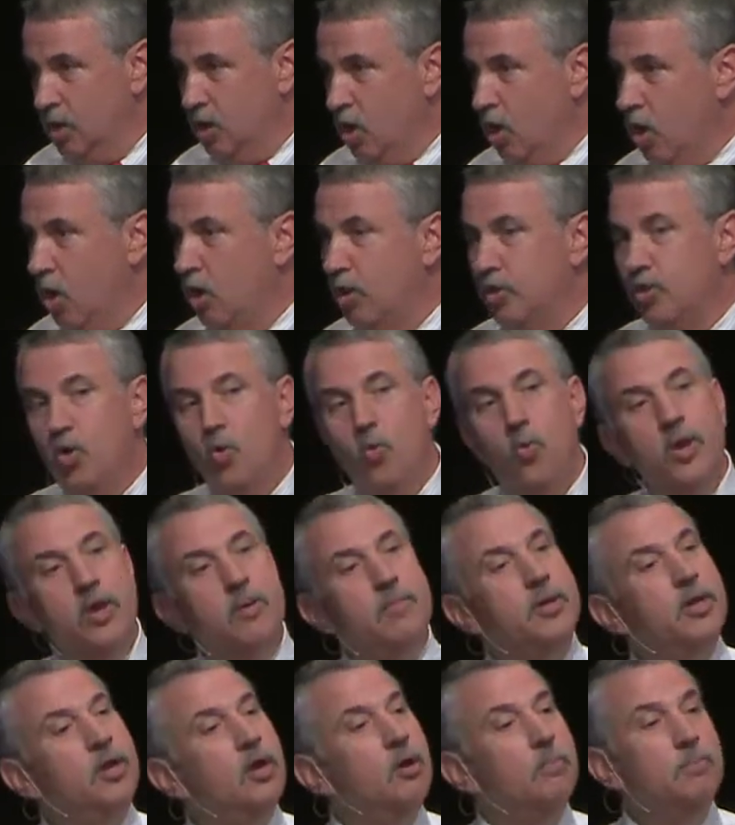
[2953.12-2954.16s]
all the
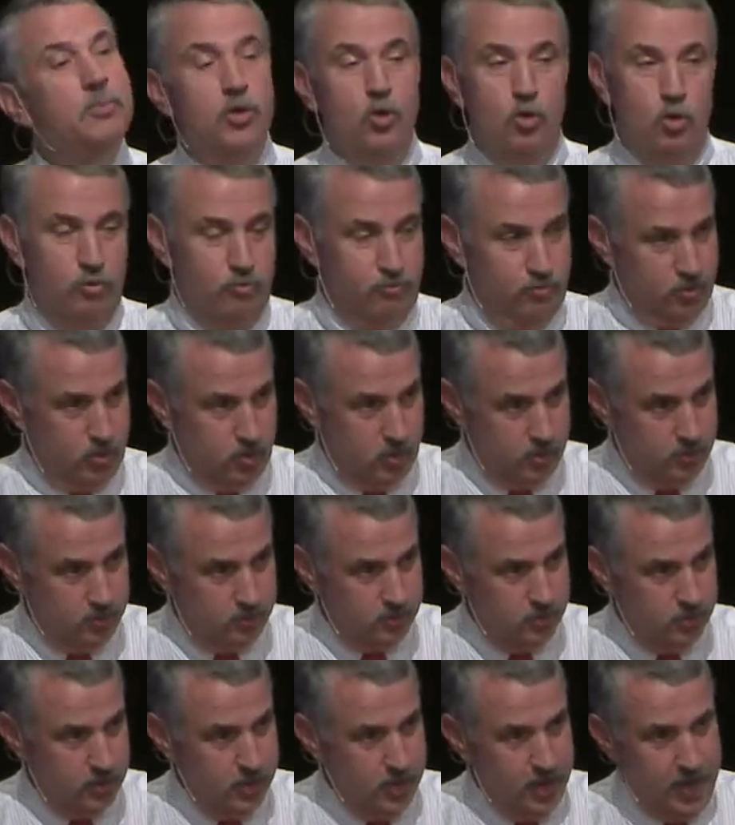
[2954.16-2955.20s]
women are beautiful,
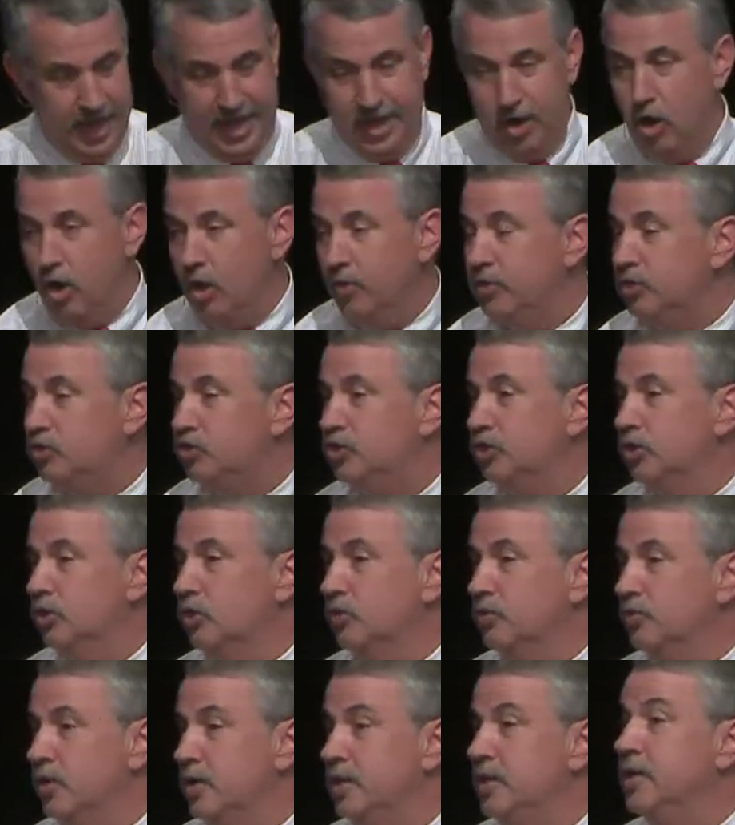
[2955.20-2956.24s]
and all the
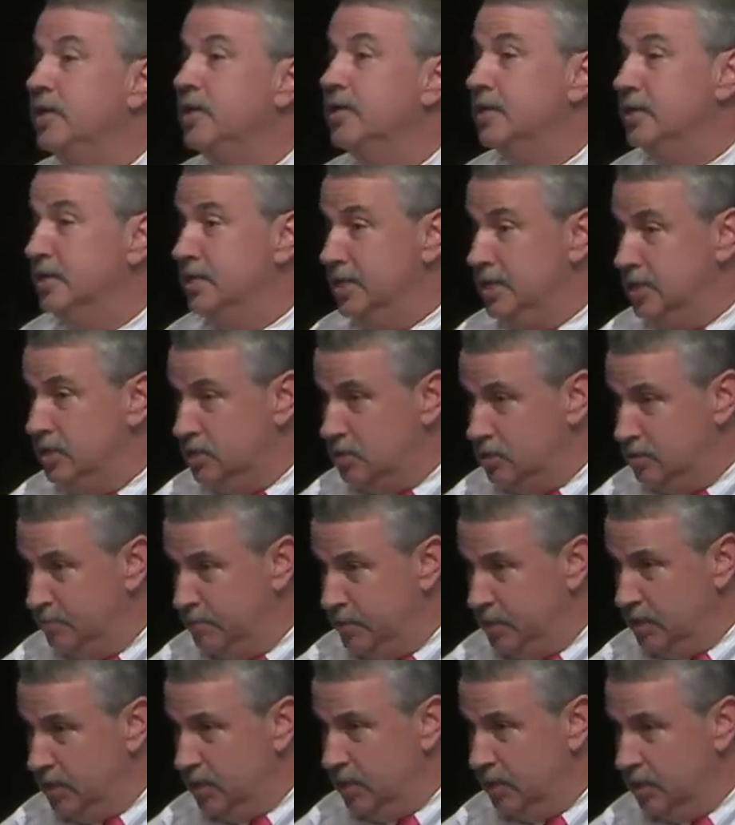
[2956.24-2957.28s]
children need to
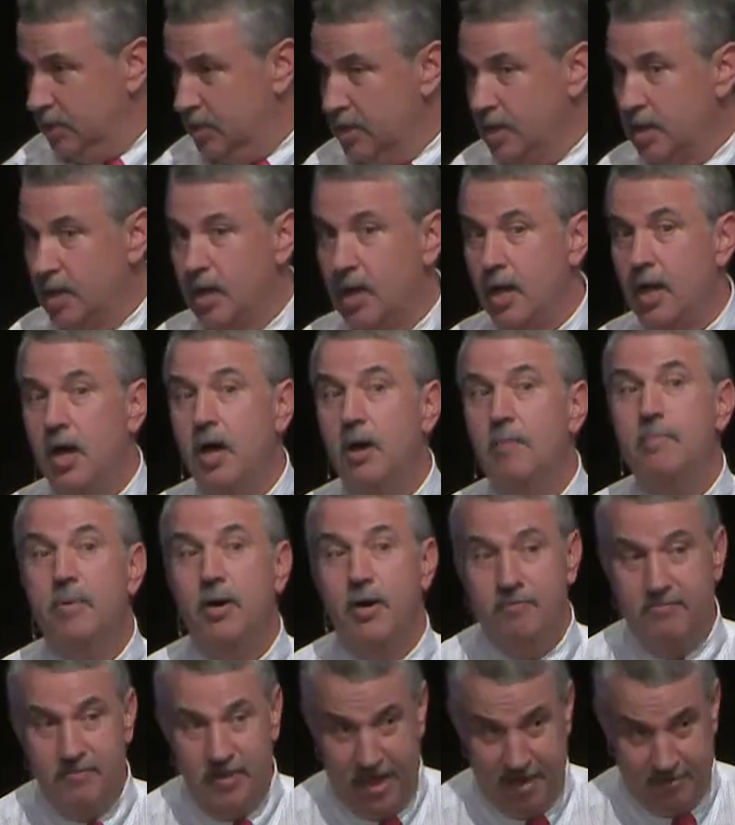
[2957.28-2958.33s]
be
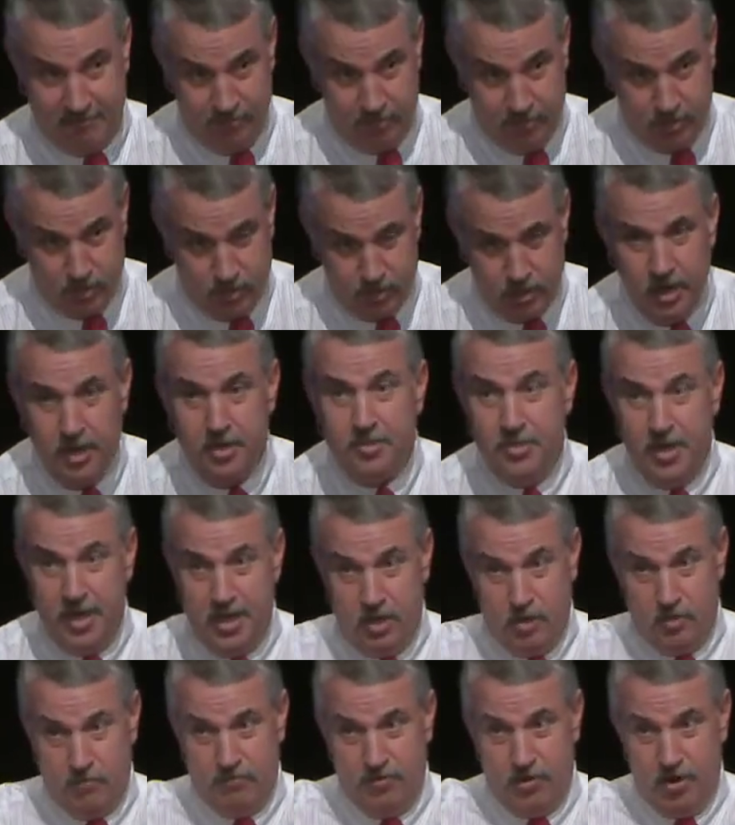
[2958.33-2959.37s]
above average.
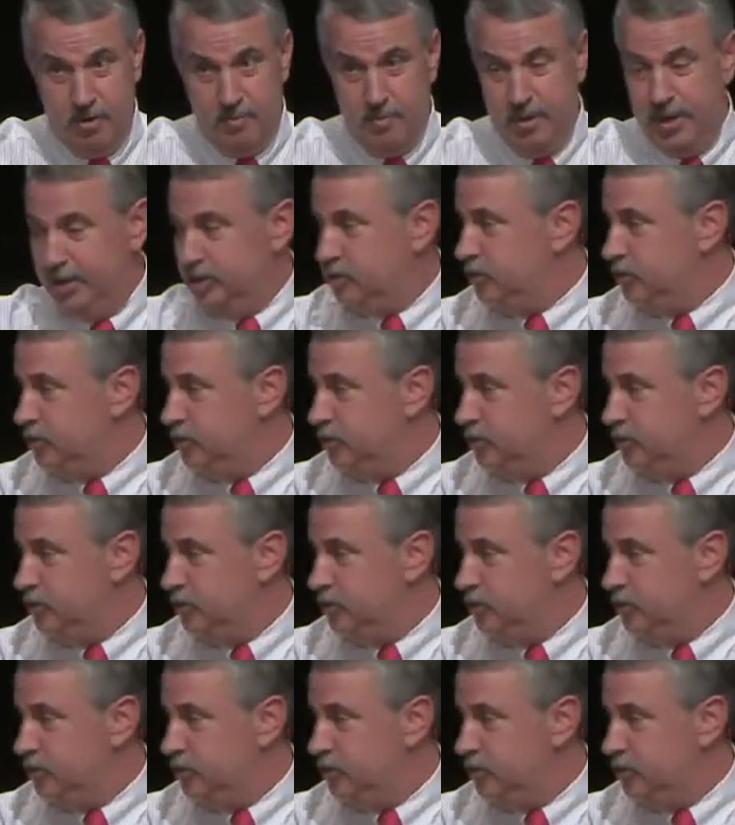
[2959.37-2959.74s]
Thank you very much.